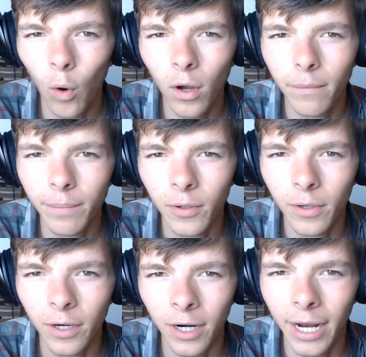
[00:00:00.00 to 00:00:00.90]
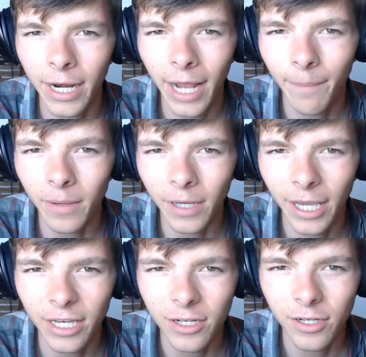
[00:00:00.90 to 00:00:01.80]
computer or any
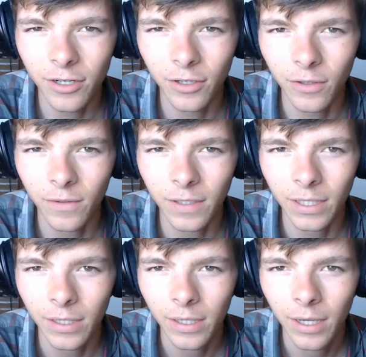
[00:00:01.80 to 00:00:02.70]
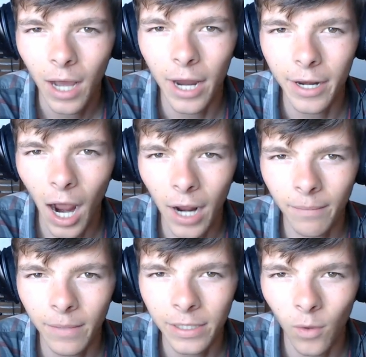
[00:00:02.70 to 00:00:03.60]
applications you're using
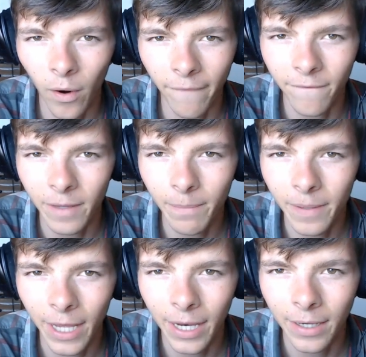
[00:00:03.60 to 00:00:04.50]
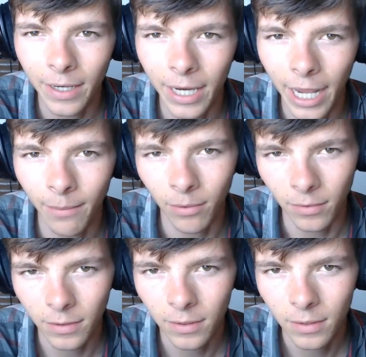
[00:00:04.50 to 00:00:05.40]
anonymous or V P N
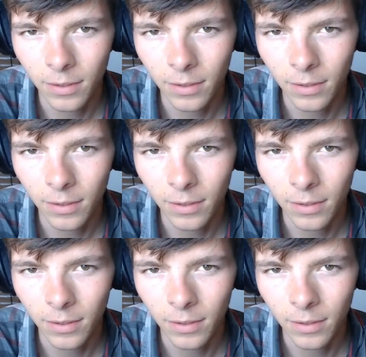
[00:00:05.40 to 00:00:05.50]
enabled.